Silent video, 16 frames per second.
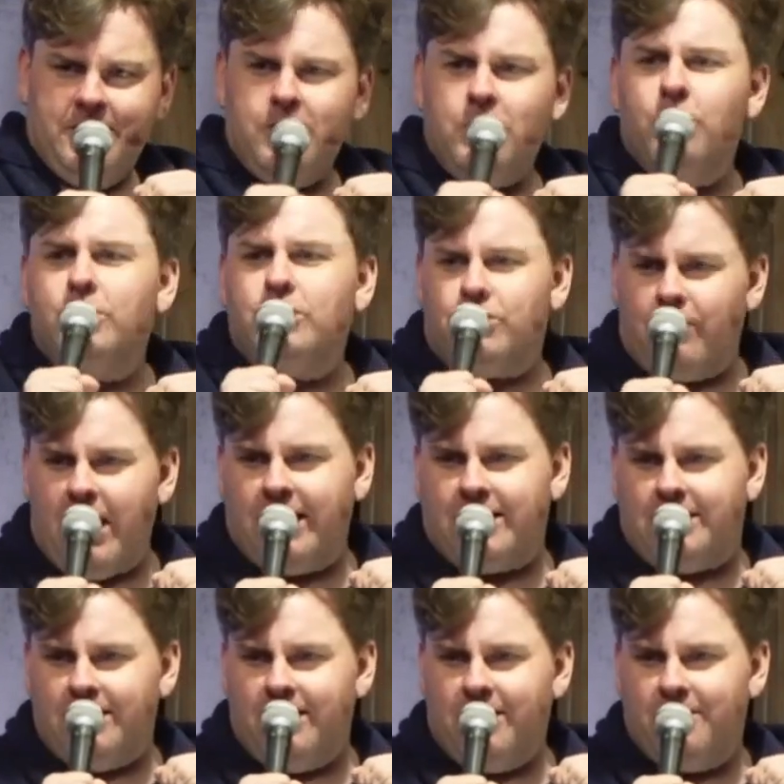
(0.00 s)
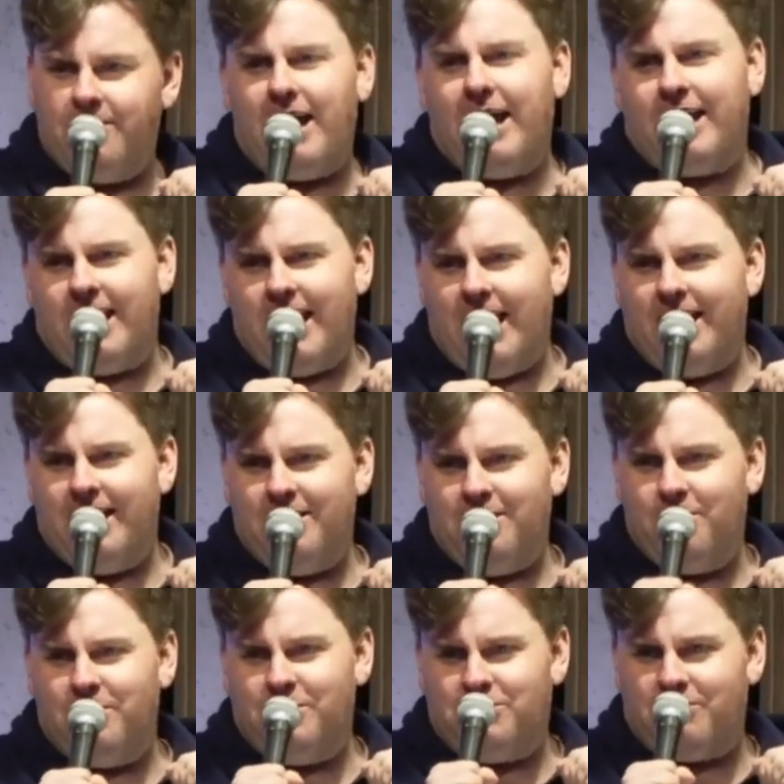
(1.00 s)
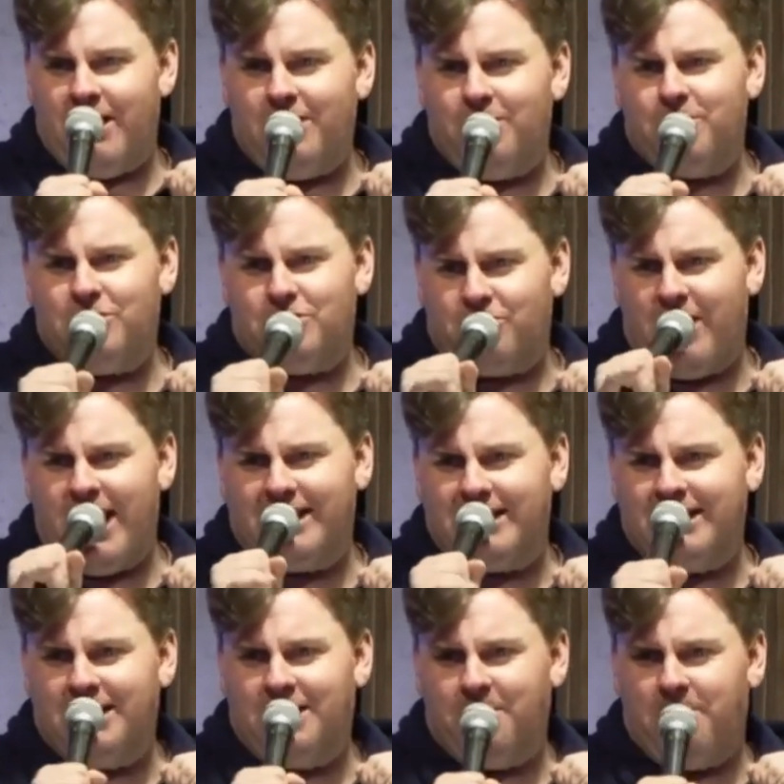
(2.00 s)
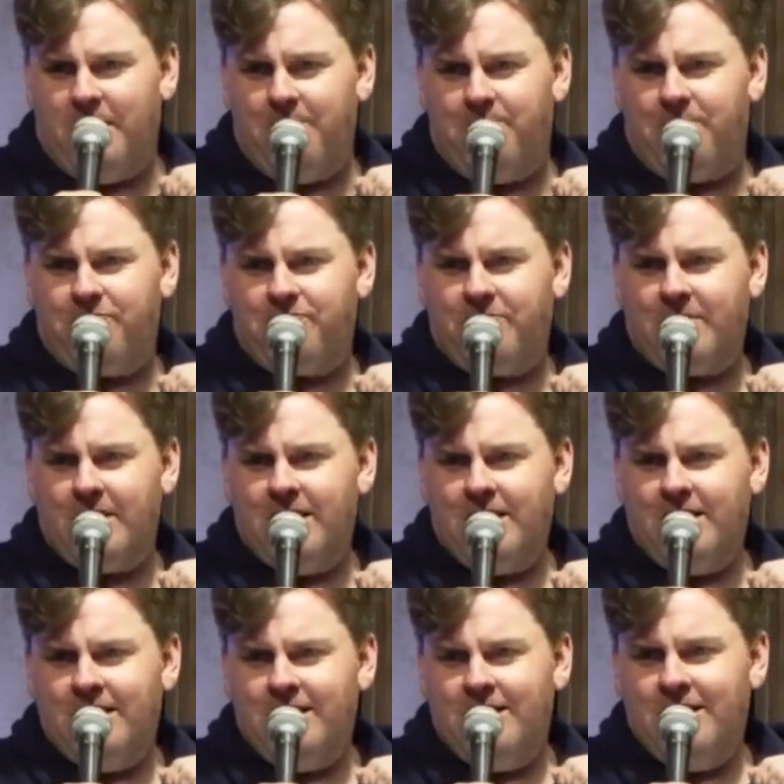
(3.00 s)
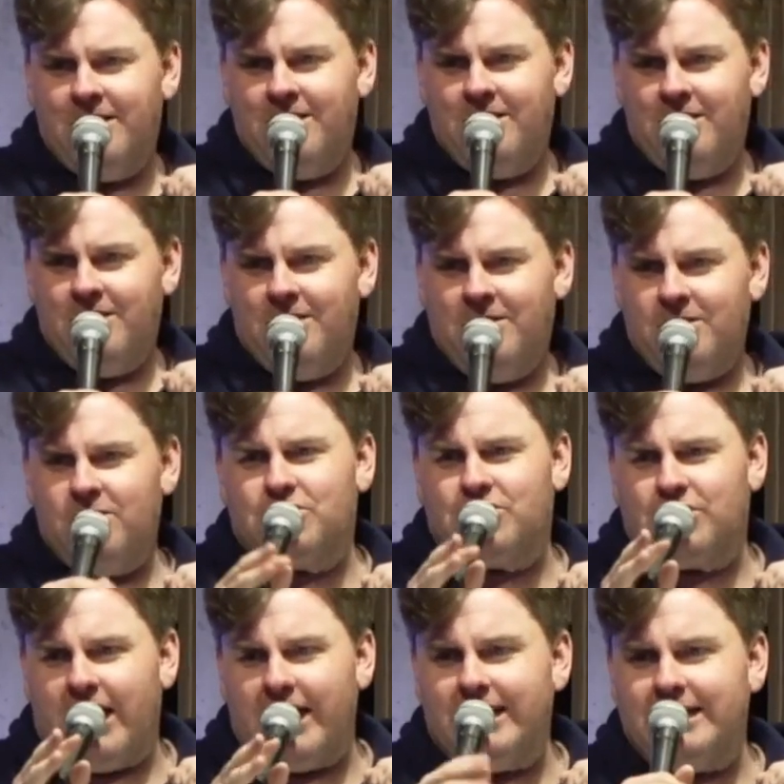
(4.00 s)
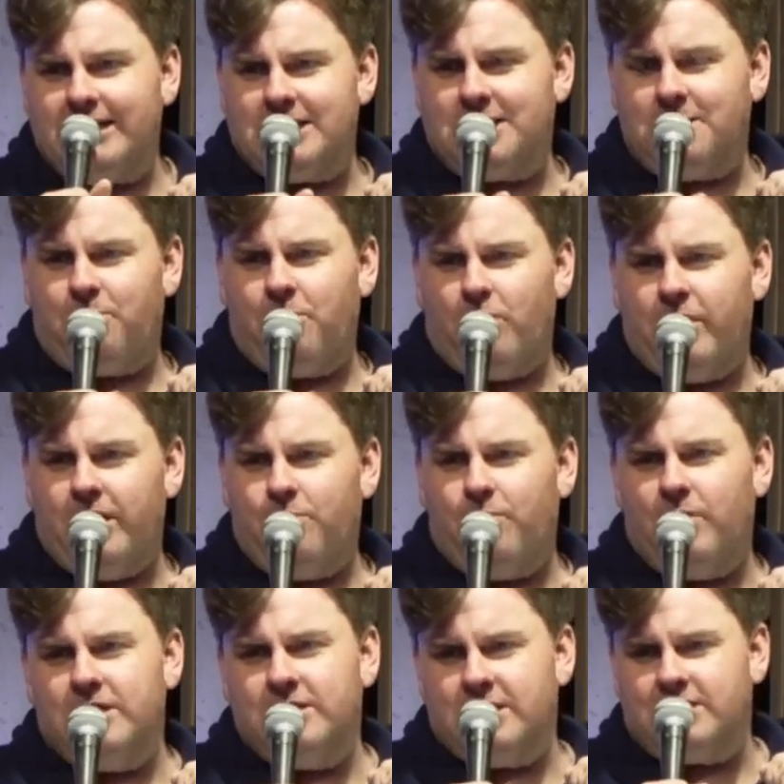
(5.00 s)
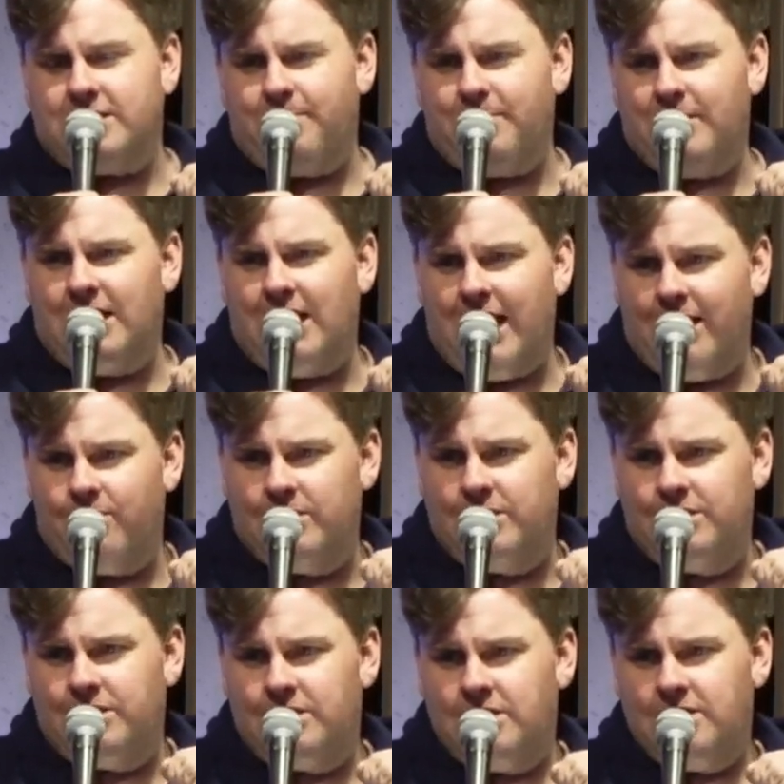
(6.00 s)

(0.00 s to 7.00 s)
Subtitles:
you were dragged here. I get it. You were dragged a little bit. You're slightly disappointed. What is it, some of the language?